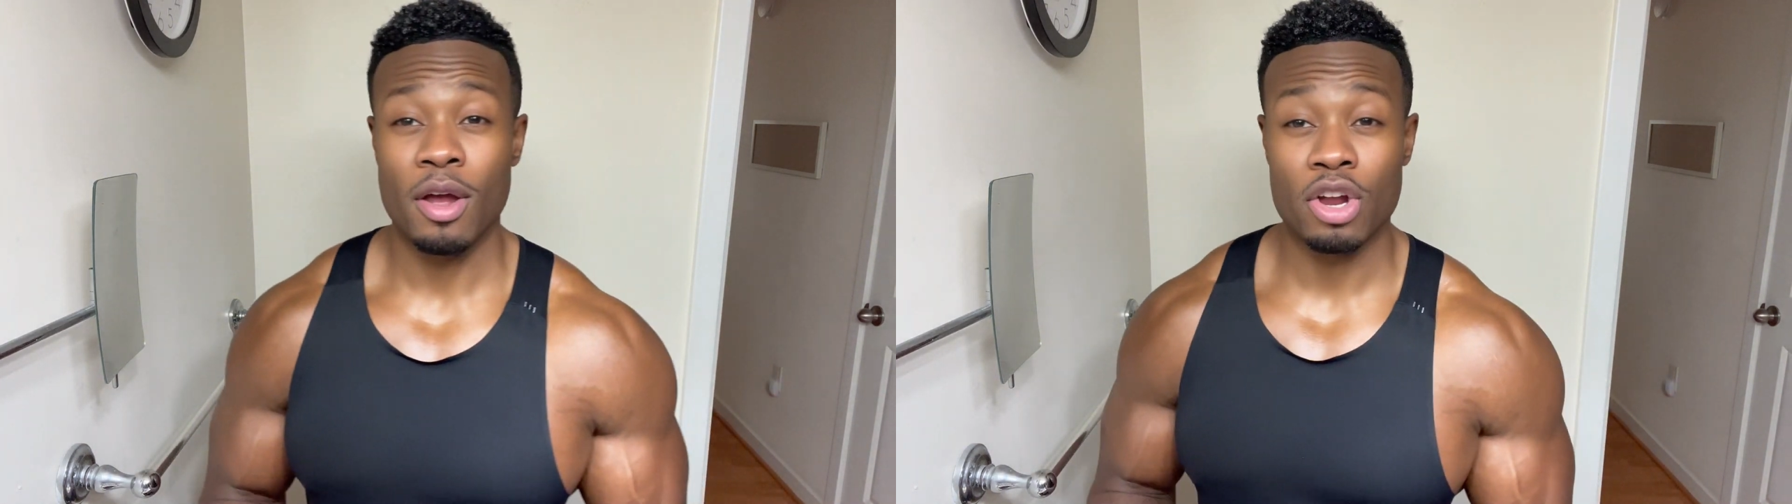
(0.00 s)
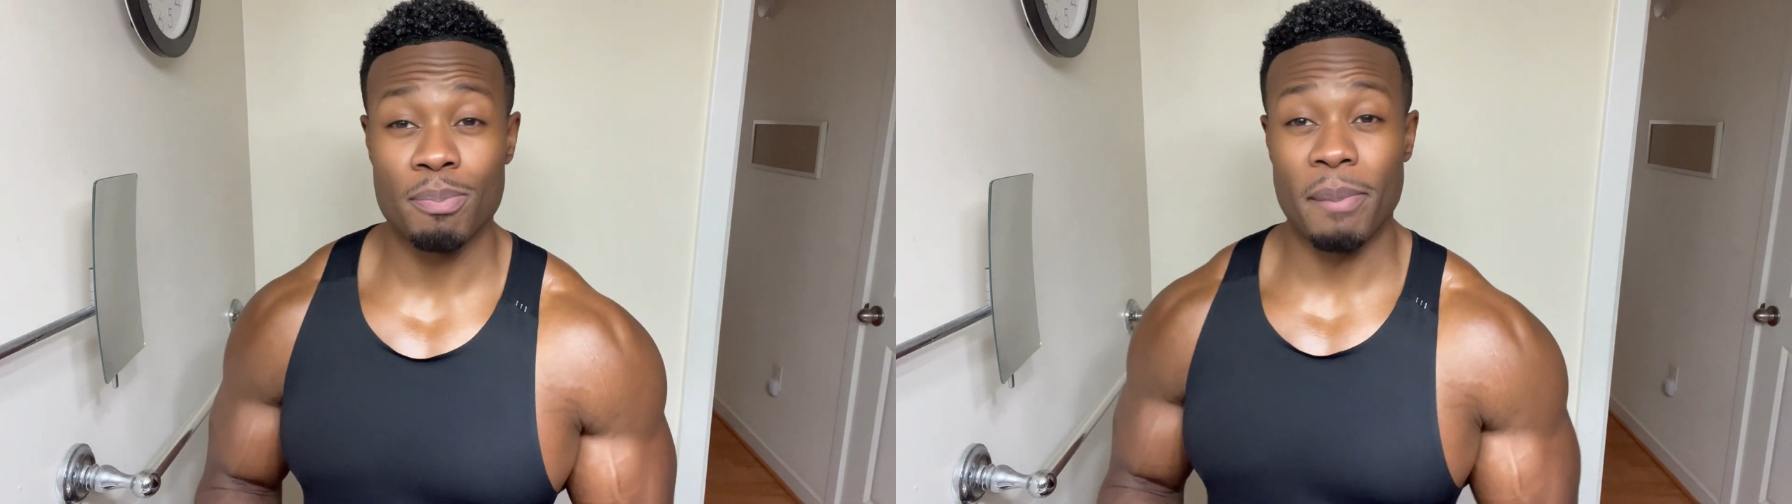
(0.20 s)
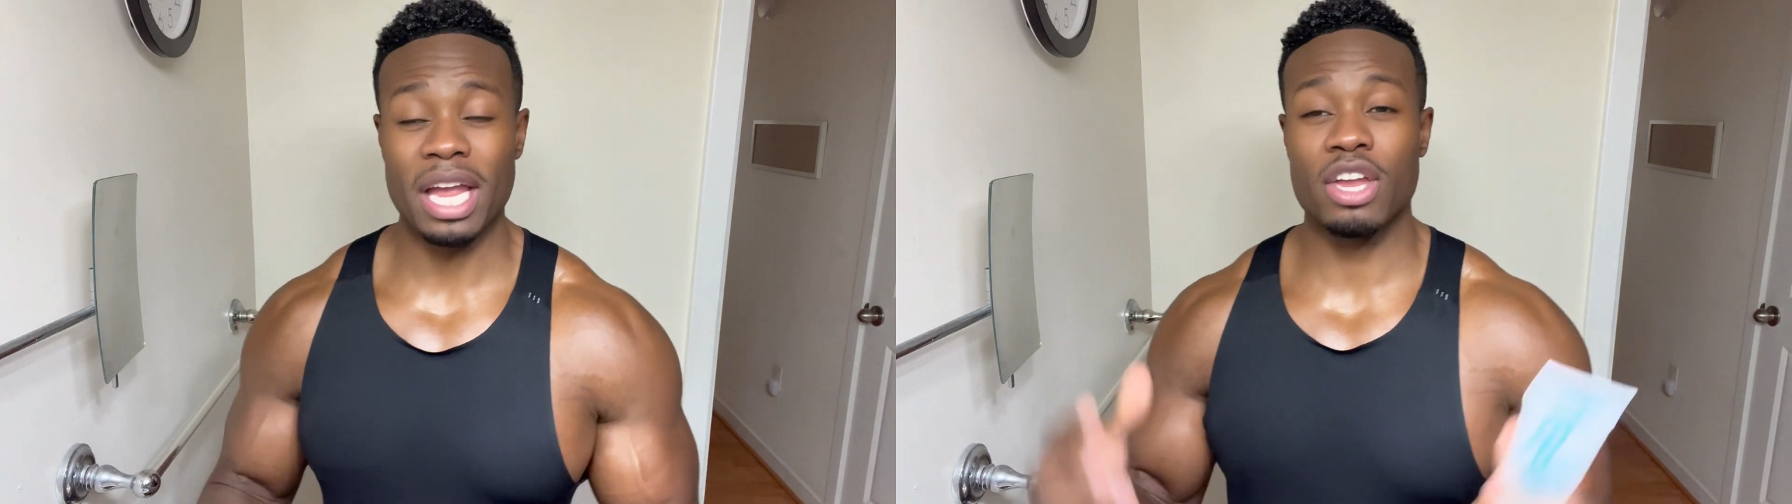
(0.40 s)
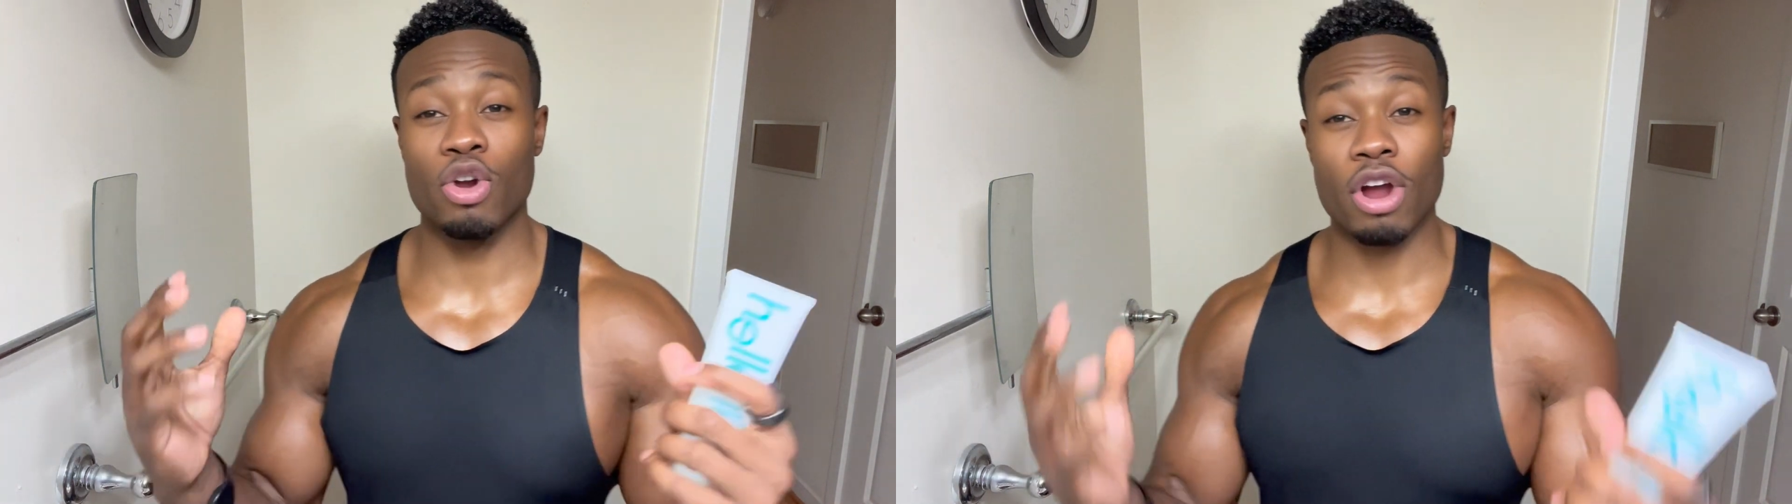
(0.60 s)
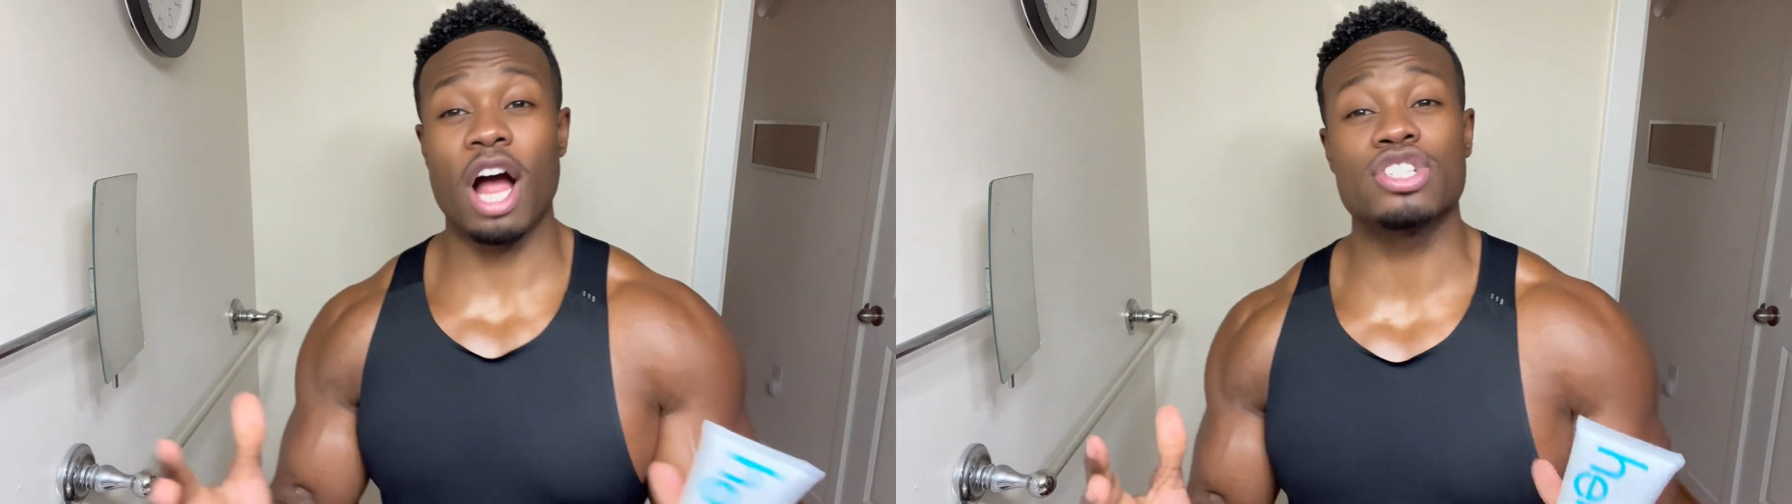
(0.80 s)
make your
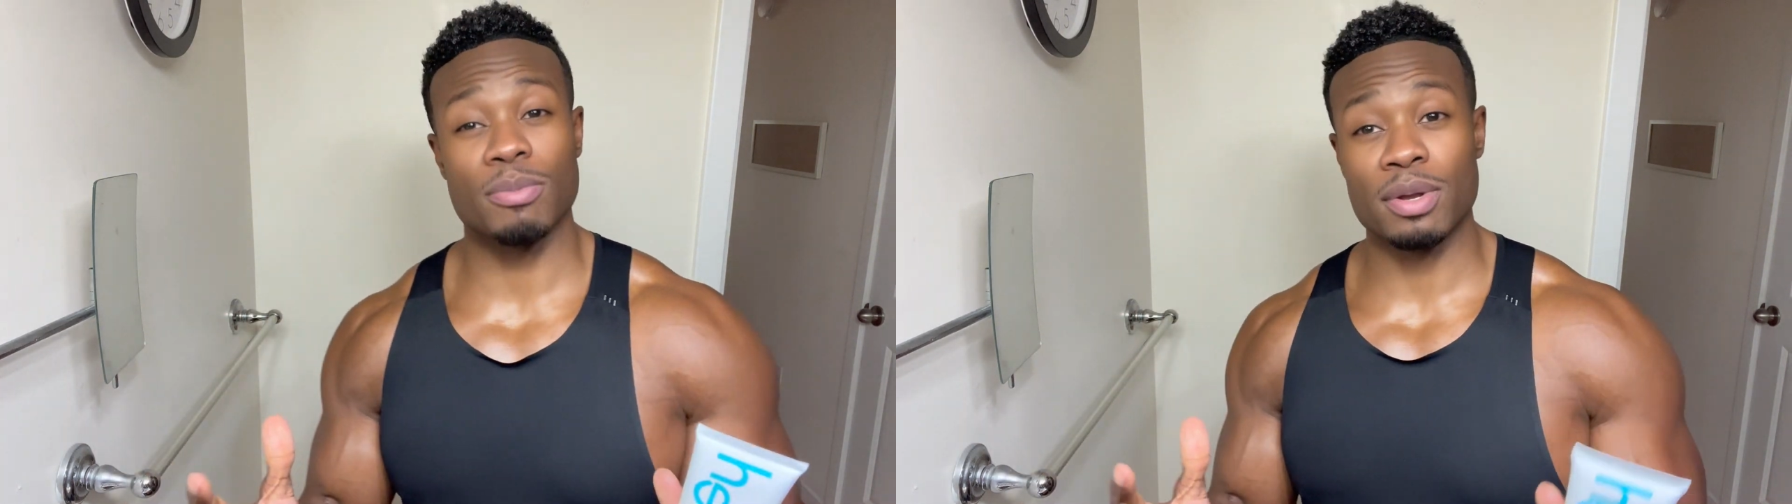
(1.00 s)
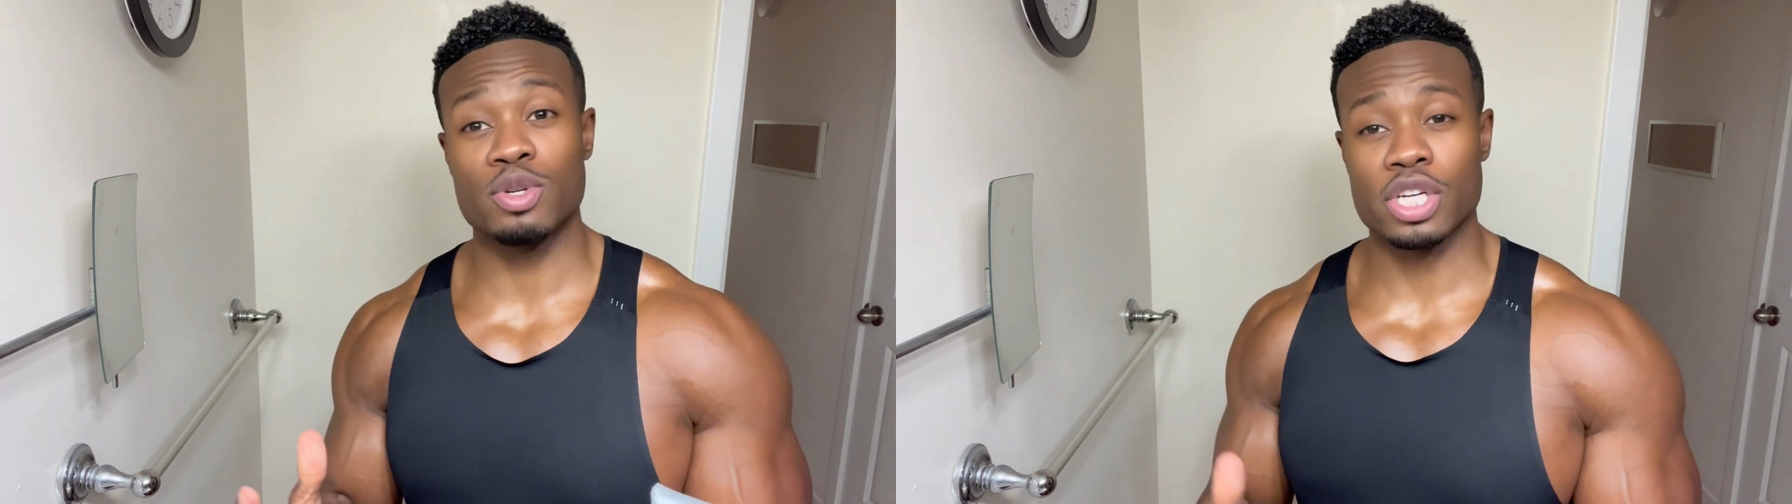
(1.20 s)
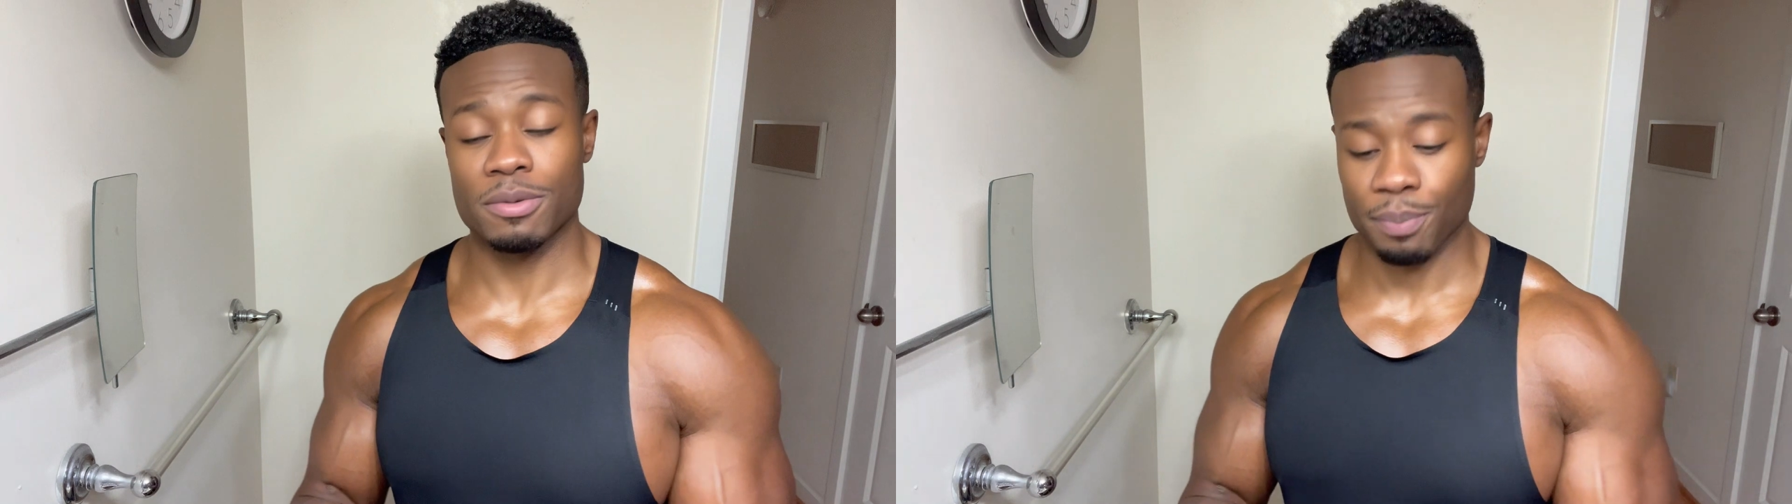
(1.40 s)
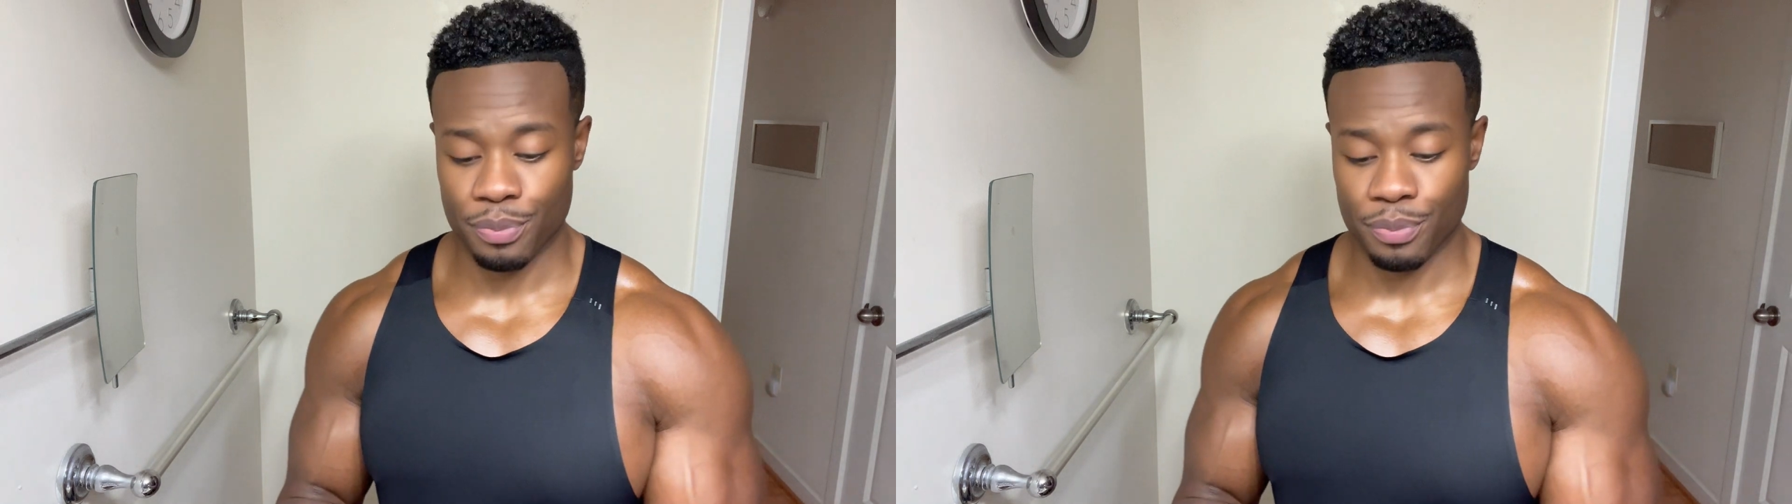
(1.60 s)
contribution.